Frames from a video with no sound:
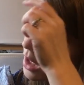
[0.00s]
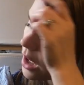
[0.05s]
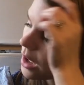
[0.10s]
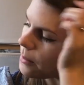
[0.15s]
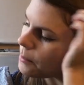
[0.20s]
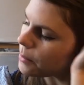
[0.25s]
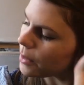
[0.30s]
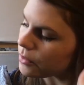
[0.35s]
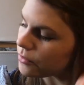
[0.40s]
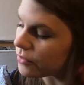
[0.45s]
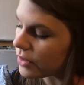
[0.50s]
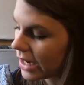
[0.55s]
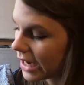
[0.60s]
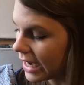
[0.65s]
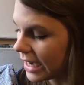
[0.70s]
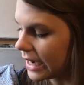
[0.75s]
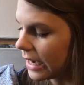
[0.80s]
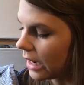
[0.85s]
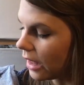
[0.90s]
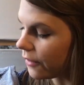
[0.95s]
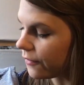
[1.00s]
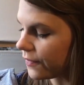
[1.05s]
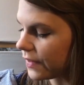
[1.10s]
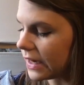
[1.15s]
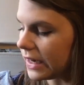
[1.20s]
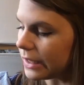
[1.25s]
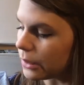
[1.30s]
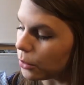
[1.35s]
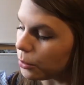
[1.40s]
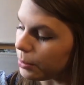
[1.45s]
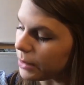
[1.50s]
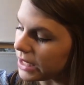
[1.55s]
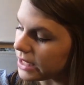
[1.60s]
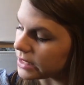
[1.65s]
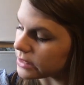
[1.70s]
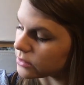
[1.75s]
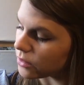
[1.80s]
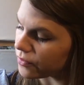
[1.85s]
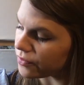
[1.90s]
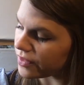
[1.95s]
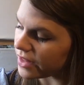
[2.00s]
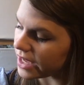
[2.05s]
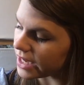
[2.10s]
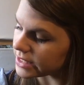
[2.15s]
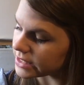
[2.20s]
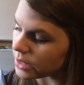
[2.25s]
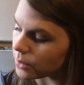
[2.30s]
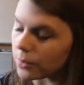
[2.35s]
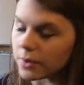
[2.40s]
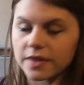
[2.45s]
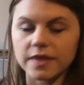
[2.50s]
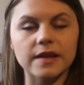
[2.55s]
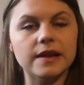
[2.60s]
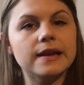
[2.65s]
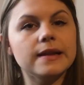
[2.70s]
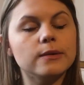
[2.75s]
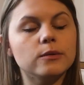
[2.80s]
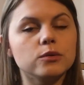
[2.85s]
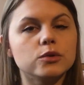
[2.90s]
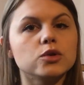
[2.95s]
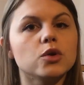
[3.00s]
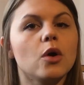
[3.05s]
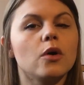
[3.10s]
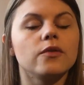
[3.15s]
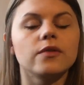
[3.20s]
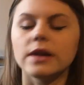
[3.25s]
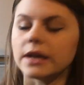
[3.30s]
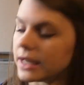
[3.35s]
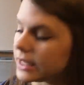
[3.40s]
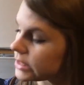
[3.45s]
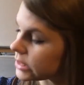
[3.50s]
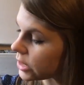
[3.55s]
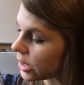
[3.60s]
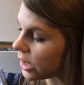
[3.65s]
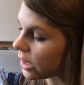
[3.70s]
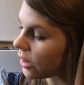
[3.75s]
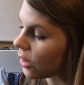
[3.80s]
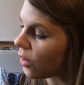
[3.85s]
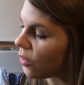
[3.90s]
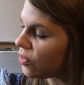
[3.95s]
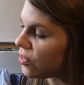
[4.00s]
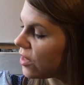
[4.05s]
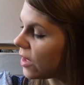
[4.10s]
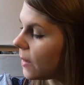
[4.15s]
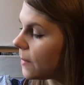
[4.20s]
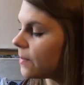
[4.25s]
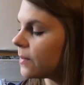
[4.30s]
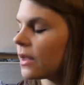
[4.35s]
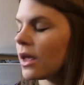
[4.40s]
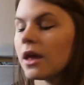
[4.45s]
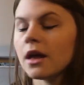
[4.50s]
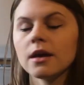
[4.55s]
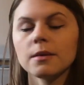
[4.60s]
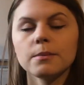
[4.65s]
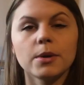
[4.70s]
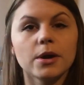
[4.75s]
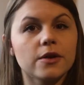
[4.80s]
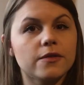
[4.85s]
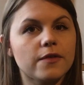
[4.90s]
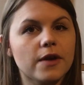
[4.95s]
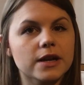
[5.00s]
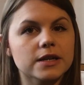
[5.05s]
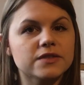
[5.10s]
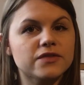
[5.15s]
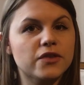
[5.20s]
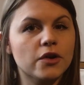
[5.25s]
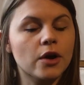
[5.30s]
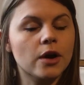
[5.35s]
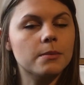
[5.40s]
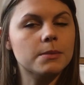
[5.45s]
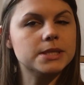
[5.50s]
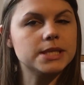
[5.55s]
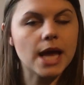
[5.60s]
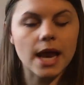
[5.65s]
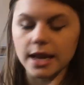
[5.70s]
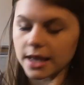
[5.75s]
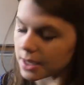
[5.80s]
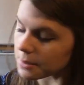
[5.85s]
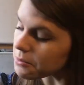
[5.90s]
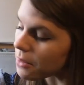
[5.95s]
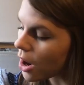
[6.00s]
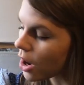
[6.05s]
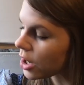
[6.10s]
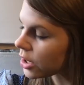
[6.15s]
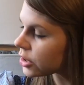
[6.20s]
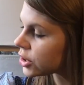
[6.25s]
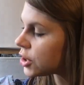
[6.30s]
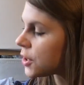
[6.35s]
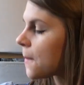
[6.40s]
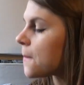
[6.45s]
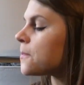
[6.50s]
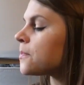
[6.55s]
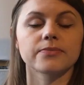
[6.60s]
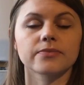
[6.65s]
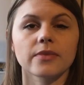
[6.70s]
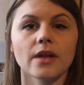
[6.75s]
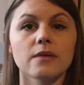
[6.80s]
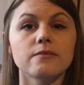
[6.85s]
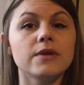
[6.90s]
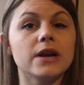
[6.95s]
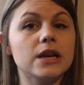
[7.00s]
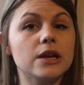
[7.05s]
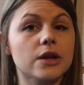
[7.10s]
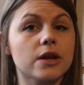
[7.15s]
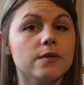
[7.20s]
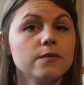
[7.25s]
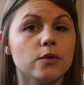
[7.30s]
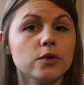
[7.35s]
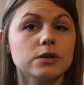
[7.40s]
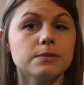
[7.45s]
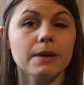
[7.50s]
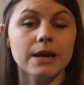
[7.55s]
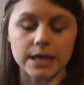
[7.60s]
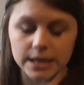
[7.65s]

but really love the little bees on this with the little dot of glitter on them. Perfect for Metallic March. I'm really looking forward to